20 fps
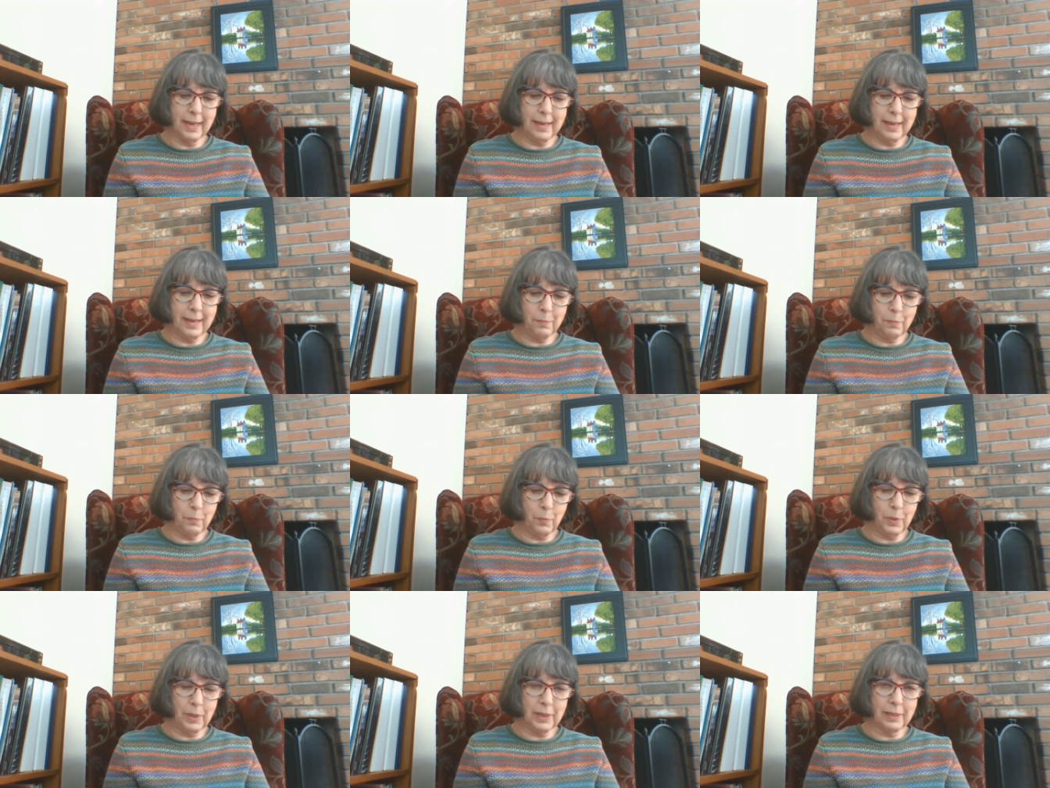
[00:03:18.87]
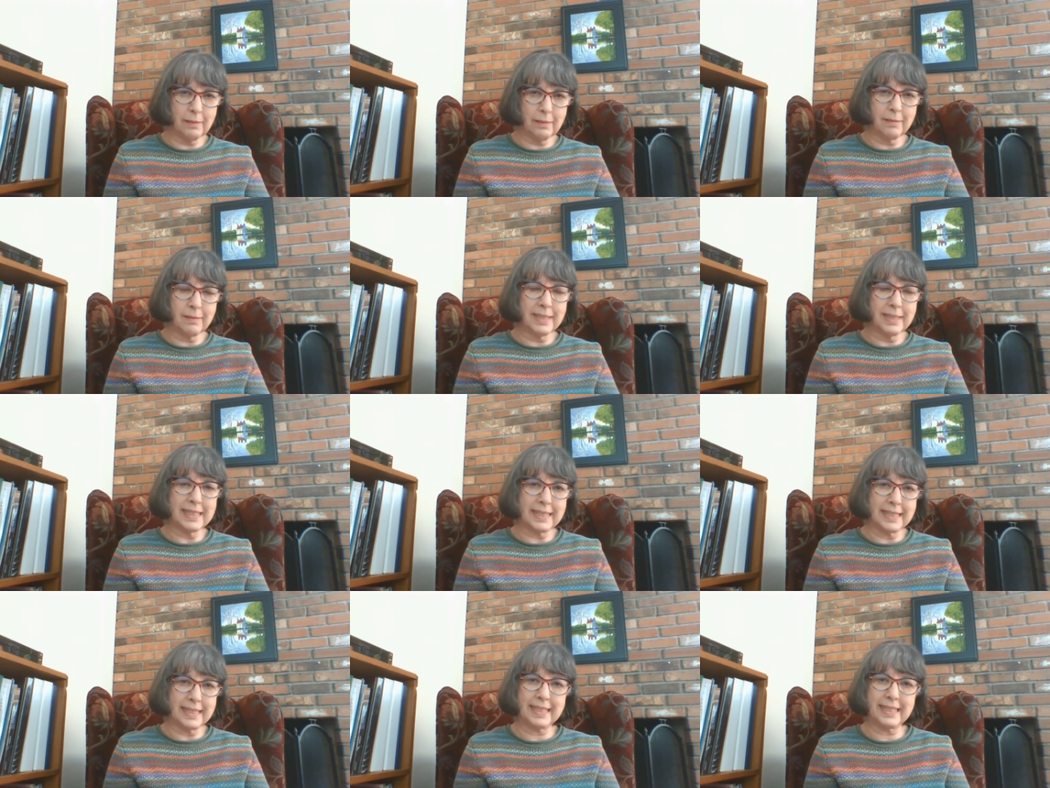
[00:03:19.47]
it will
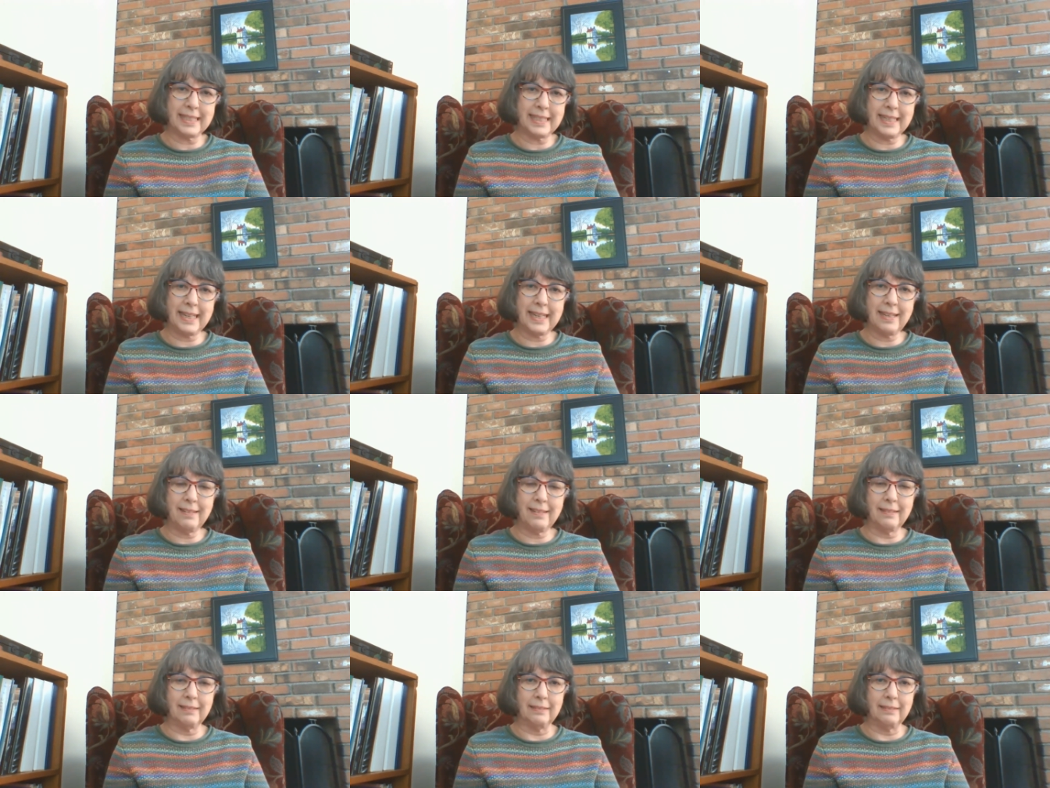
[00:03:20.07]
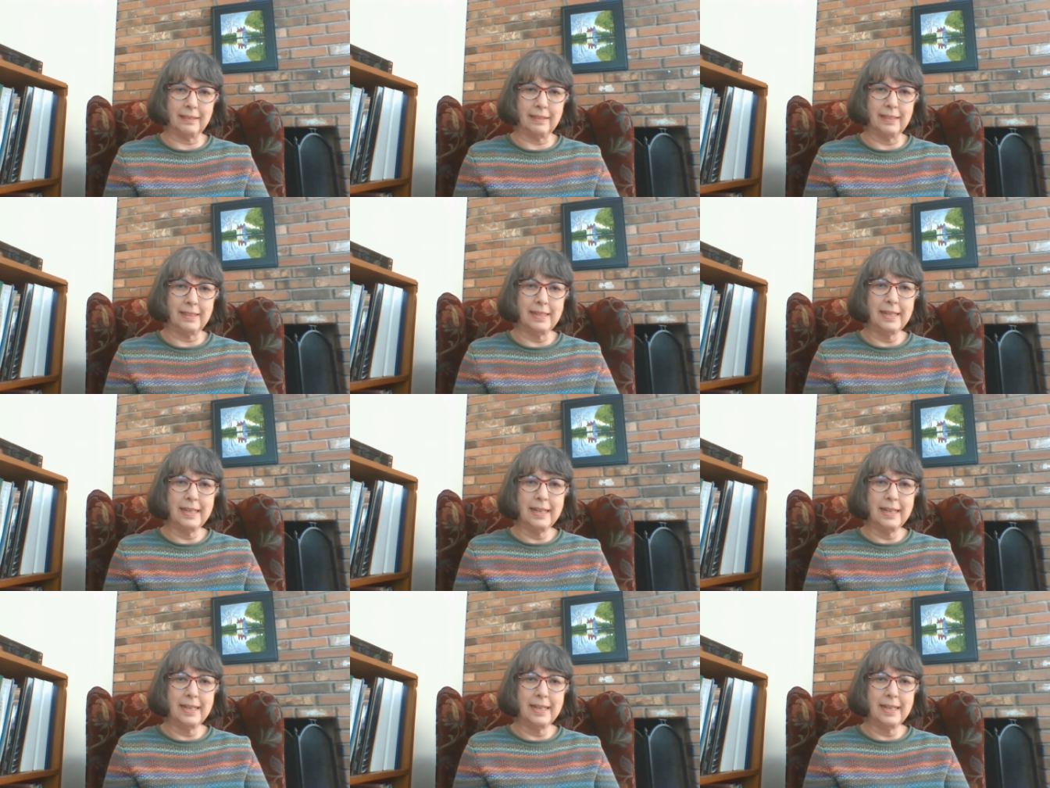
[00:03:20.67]
steal